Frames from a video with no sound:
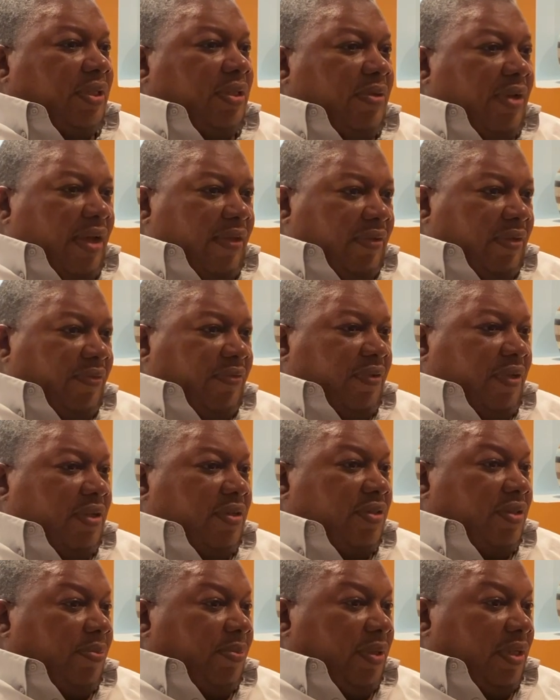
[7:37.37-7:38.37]
you have to
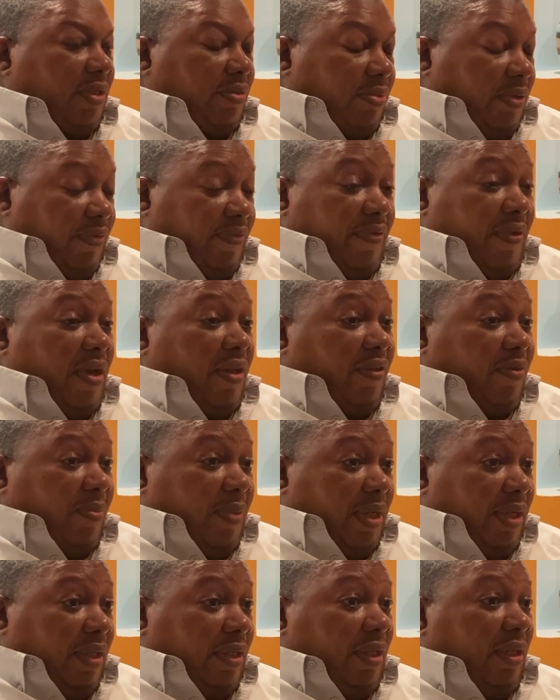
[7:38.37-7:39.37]
finish it, because my father
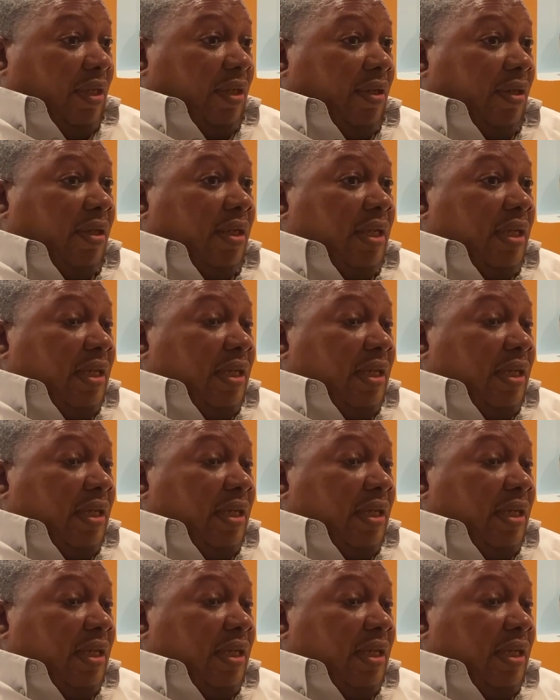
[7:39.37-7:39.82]
made it clear,